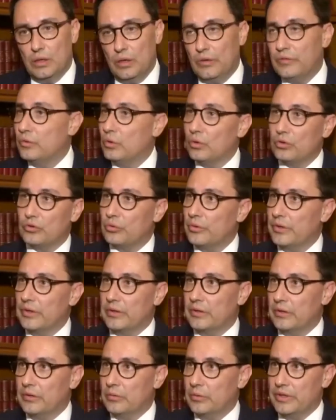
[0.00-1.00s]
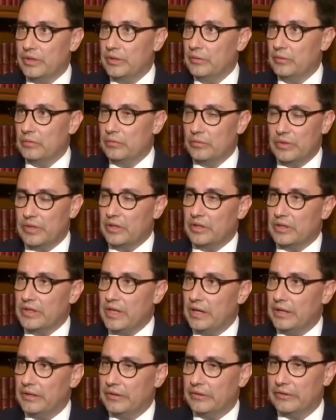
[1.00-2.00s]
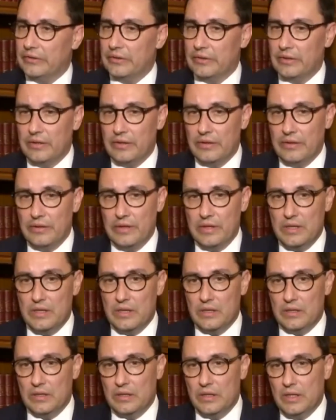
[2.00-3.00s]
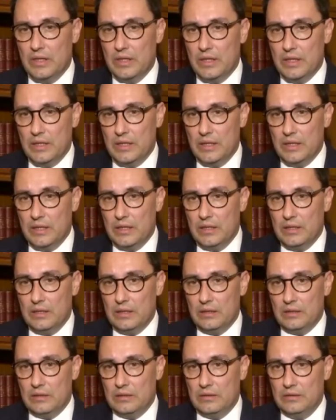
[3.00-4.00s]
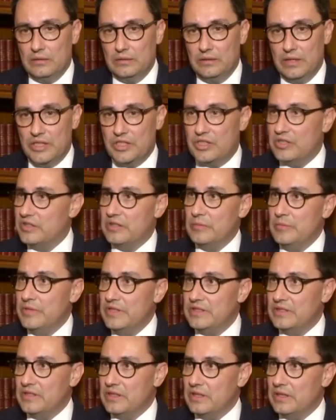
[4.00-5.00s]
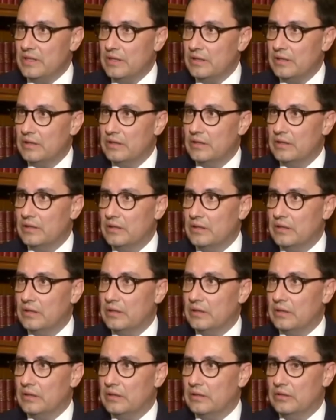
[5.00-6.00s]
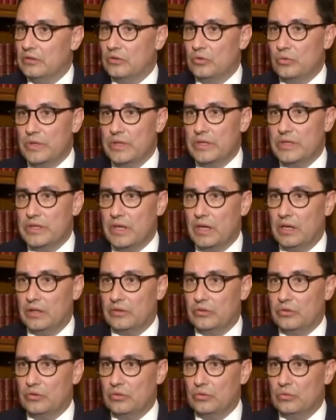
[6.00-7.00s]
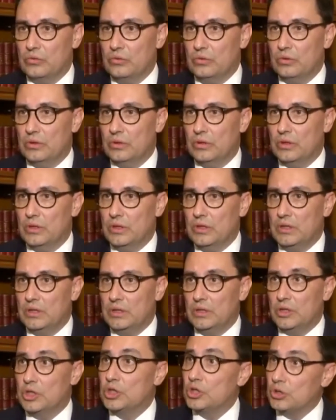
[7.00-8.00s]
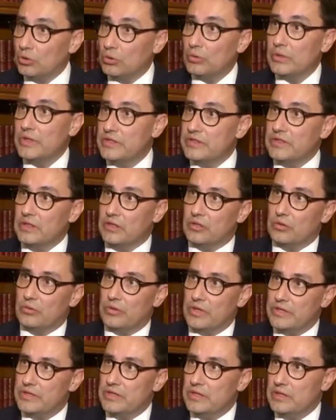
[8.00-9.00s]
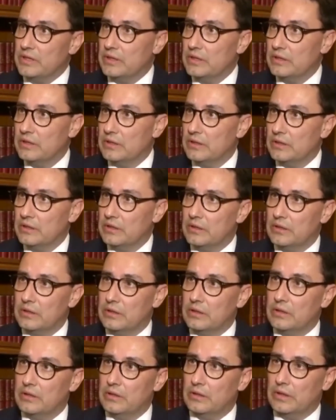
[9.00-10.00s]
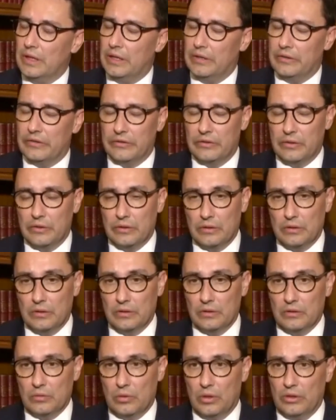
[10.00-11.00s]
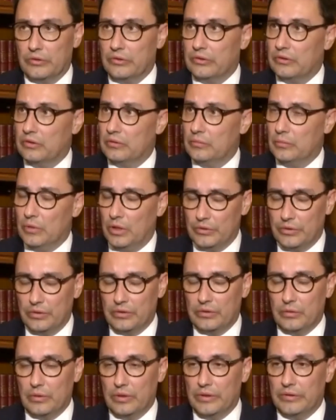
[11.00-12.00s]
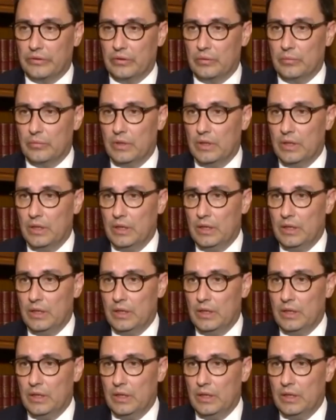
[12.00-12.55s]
of course, we, we recognize the uh, uh, legitimacy uh, to India to uh, assure its security against cross border terrorism.